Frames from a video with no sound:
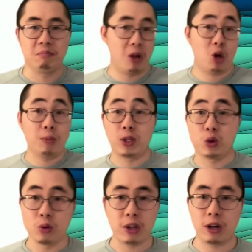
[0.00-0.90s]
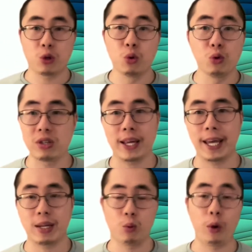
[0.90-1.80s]
There are tools
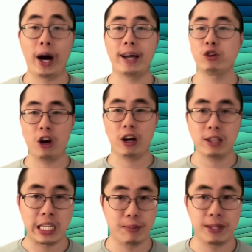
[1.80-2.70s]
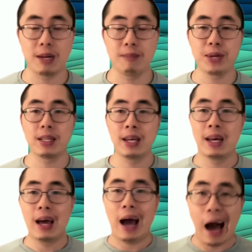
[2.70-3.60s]
like Wireshark, TCP dump, but
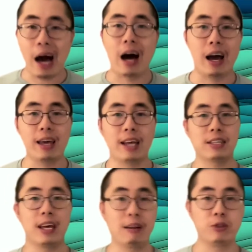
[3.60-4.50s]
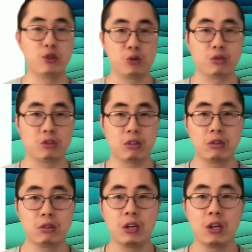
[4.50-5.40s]
I, as an average
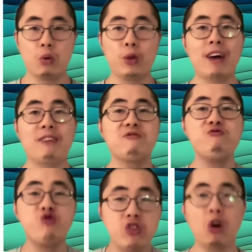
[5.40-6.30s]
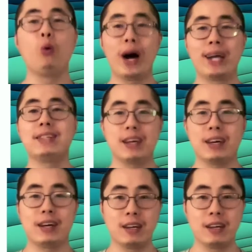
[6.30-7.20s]
user, would have no
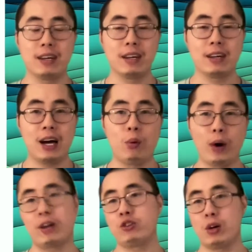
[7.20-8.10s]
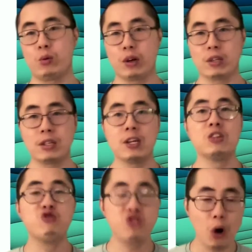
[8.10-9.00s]
idea how Wireshark works,
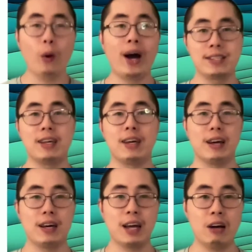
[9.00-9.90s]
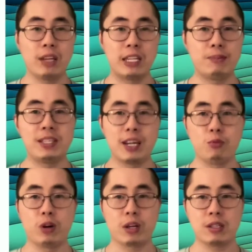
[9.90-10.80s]
no idea how TCP
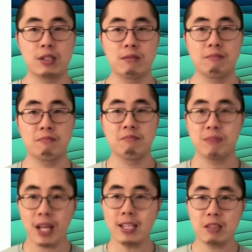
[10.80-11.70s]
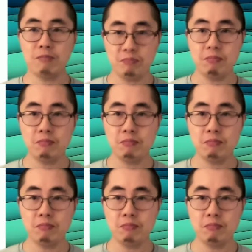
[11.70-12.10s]
dump works. That's